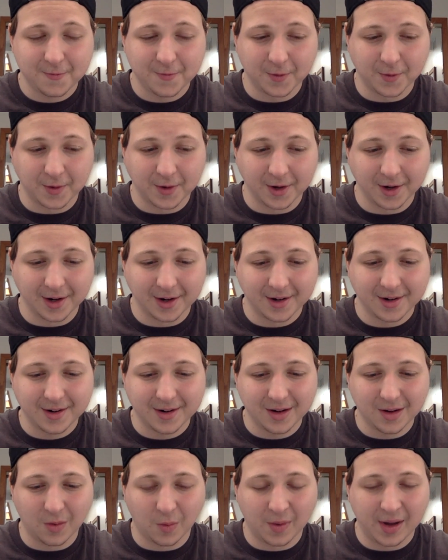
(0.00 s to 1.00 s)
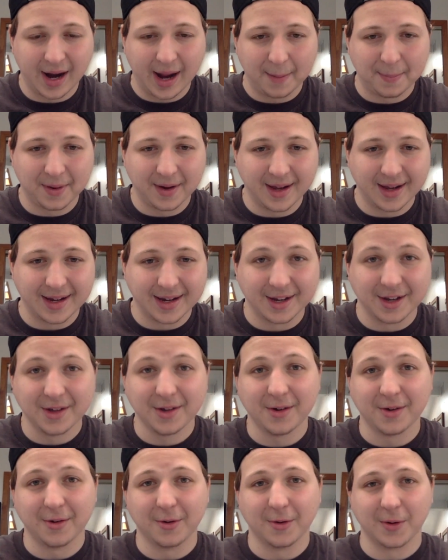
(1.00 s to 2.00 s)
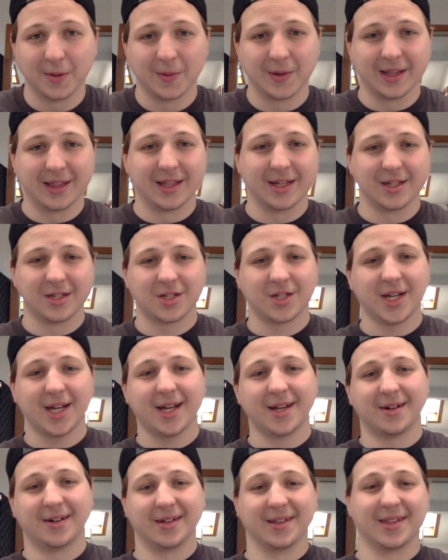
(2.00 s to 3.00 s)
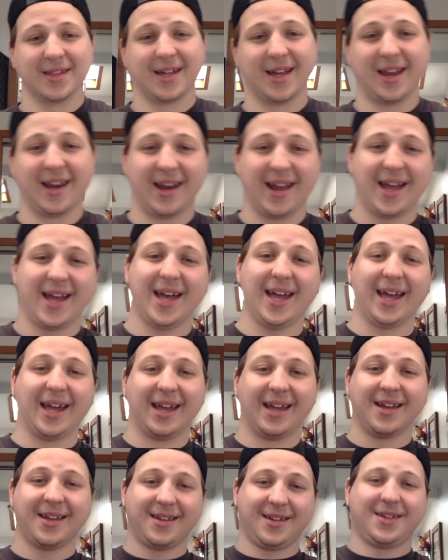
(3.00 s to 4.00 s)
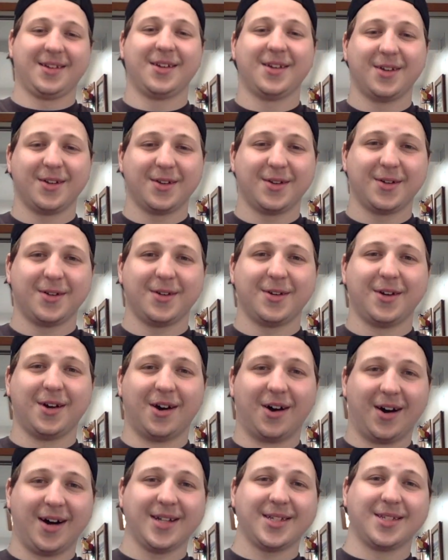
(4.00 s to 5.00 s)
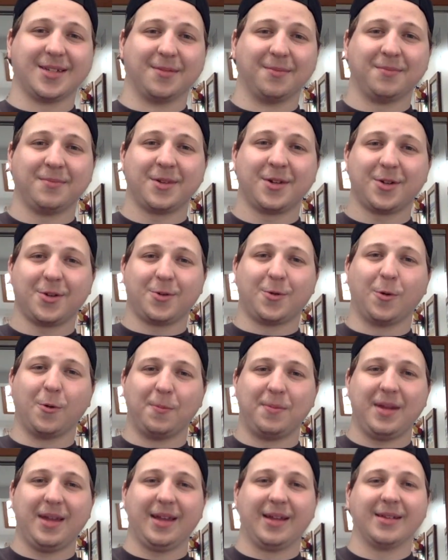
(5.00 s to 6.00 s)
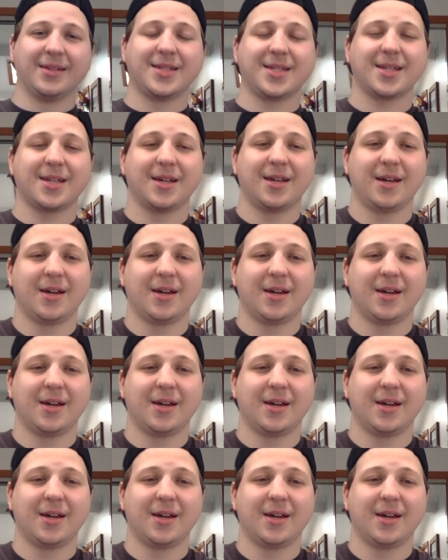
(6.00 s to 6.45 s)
for what I plan to do with this channel, then hey, awesome, cool beans.